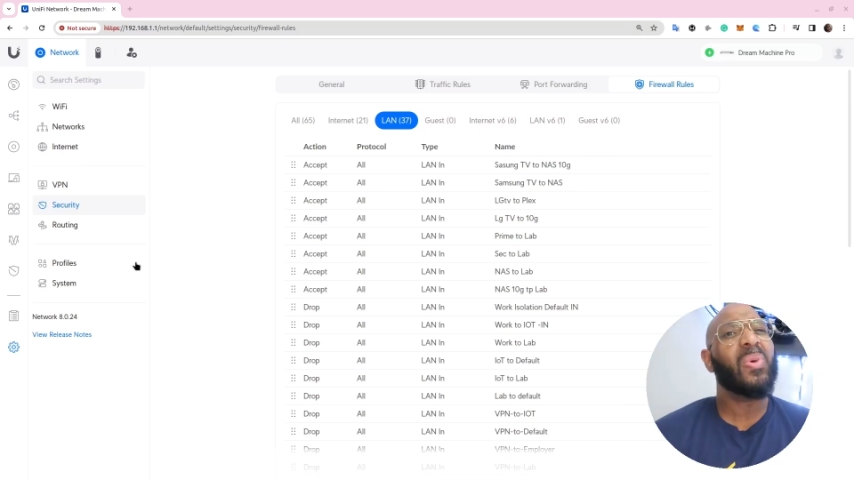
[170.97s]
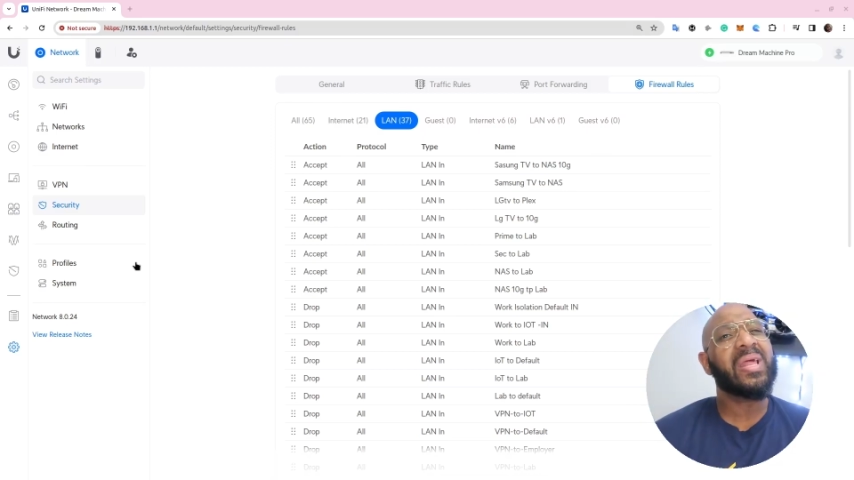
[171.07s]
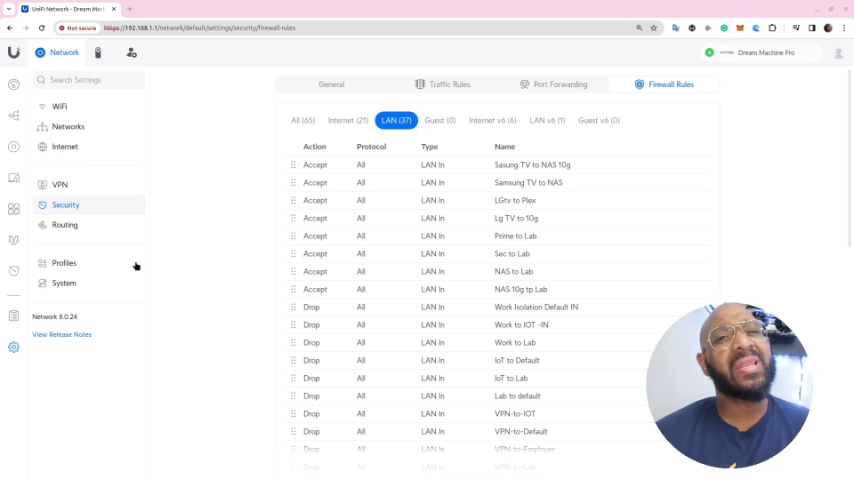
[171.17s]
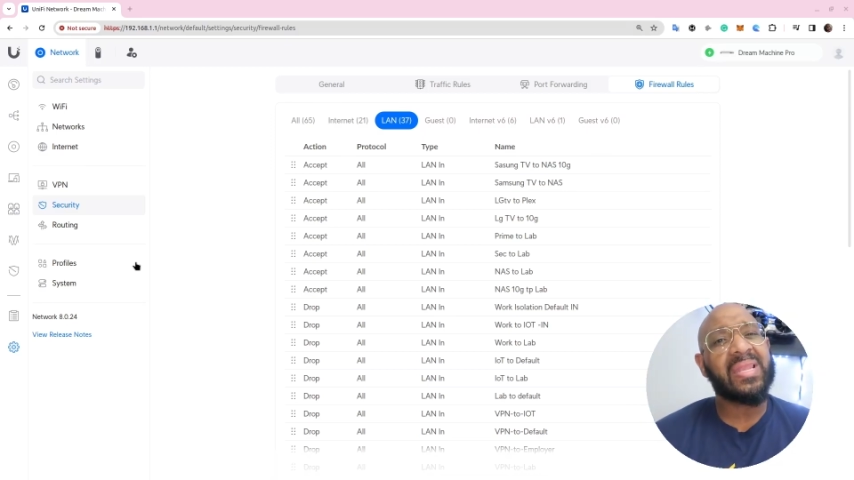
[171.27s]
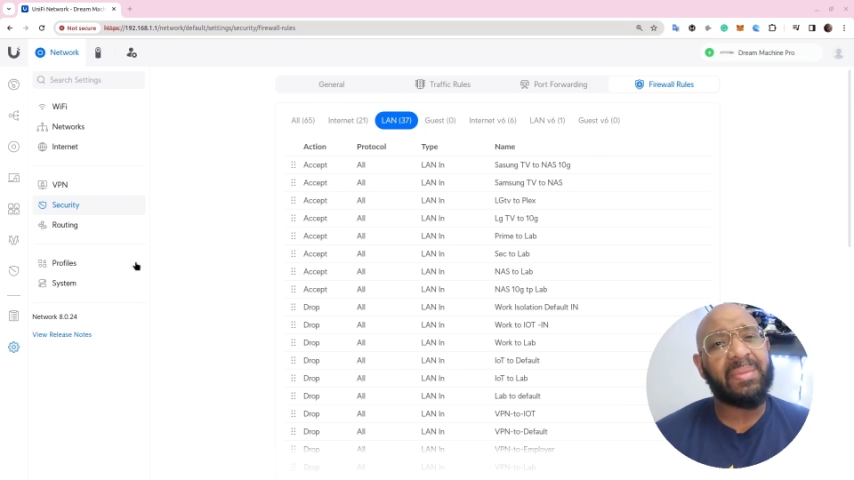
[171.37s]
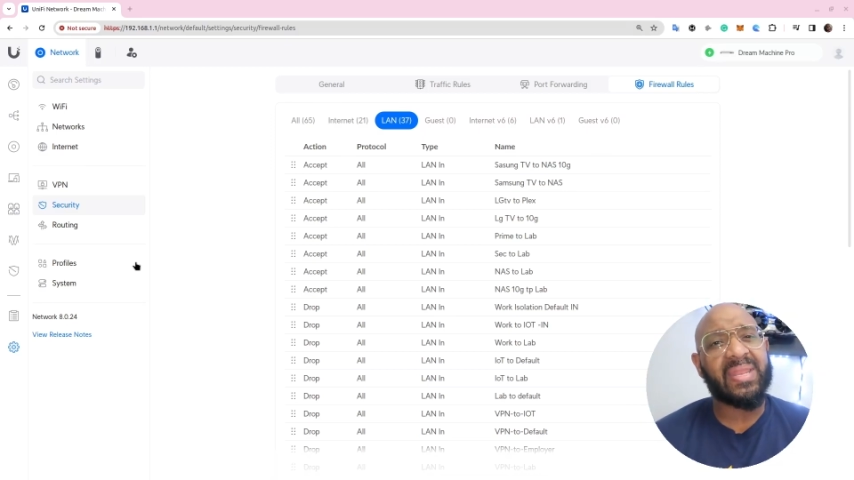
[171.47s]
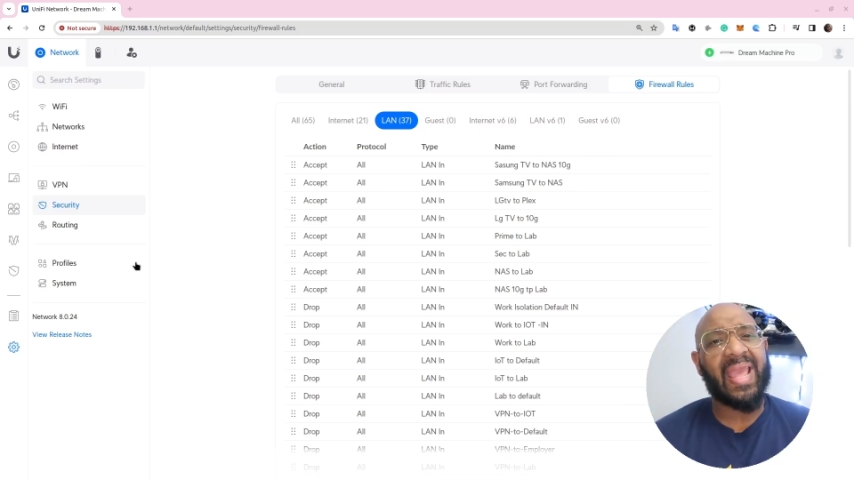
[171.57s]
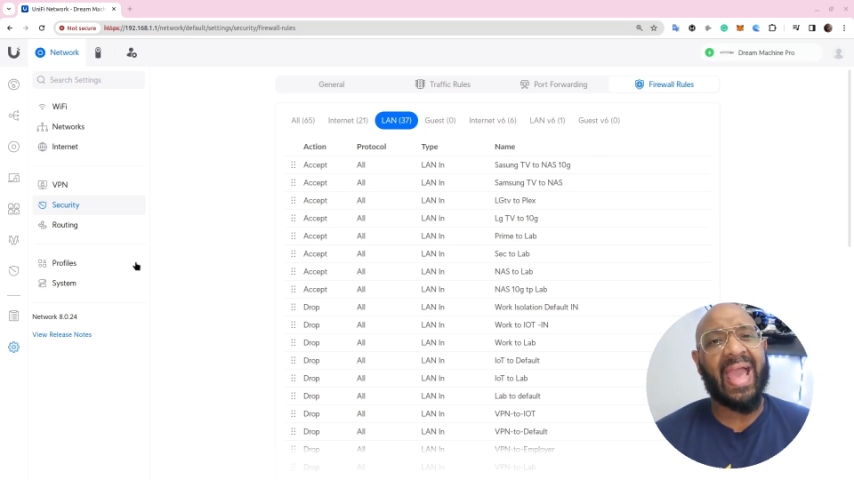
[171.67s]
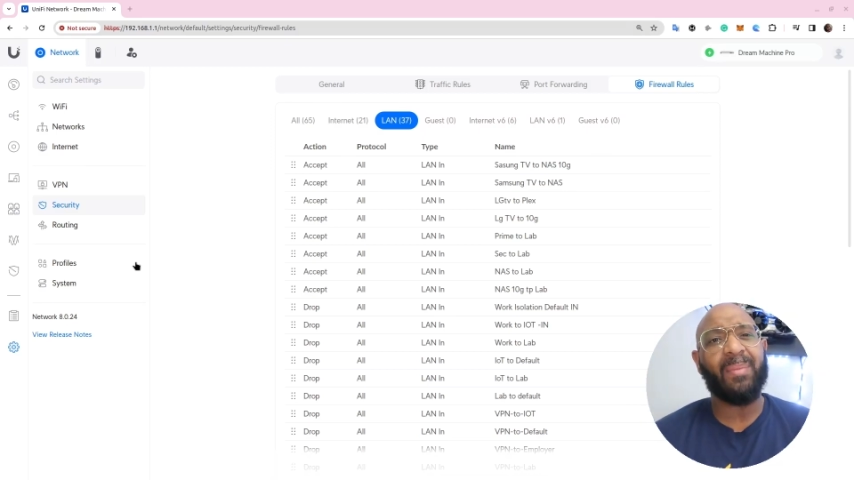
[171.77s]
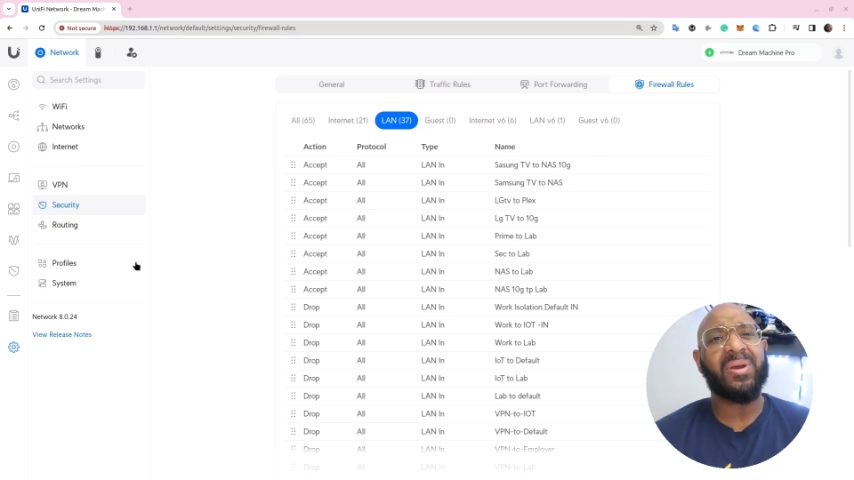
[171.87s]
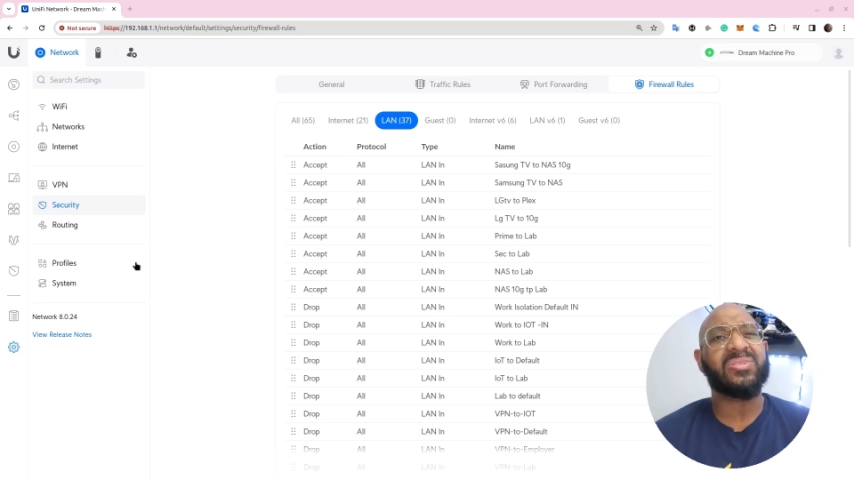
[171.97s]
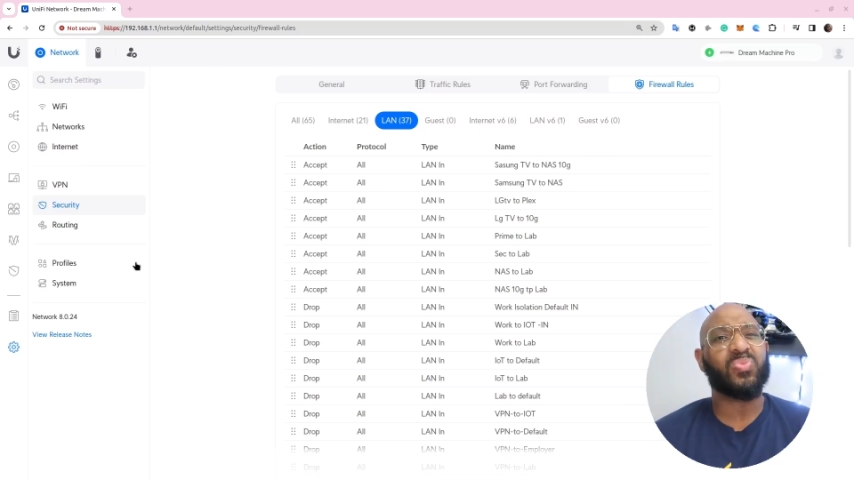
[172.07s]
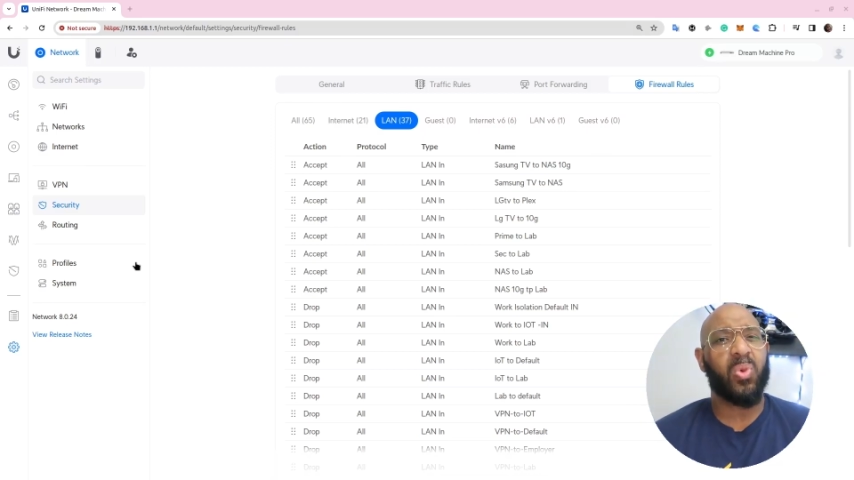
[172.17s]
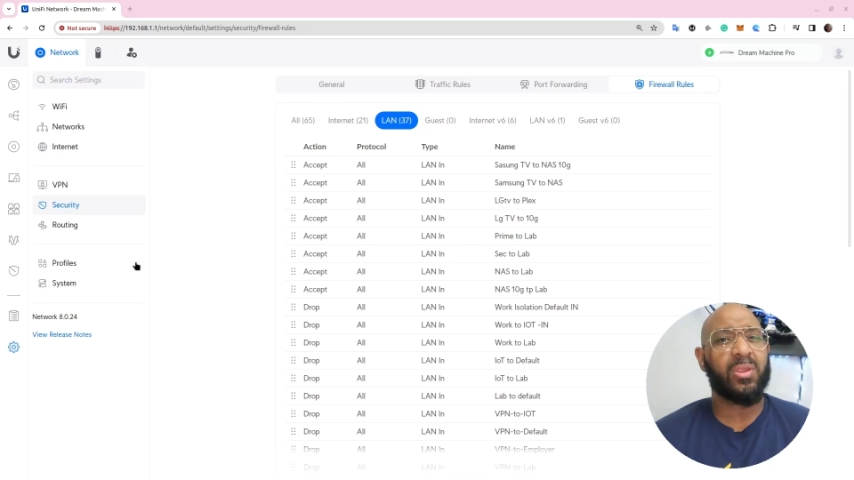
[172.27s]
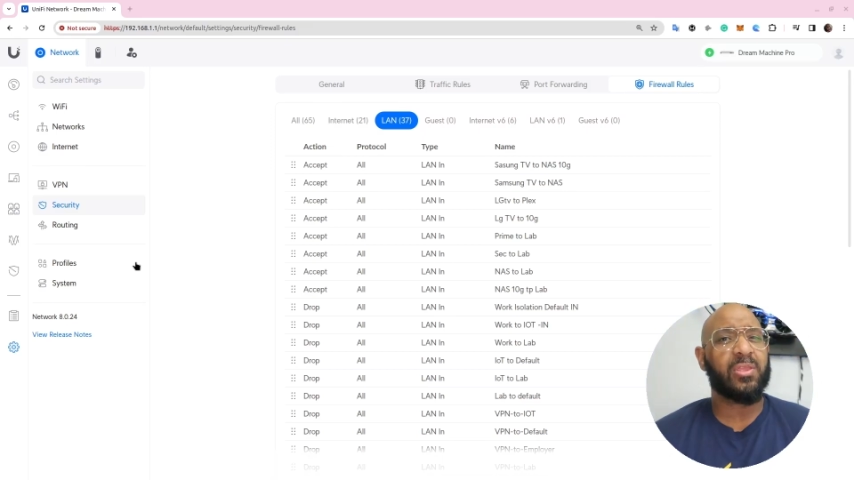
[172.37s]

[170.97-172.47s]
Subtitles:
you want to limit how much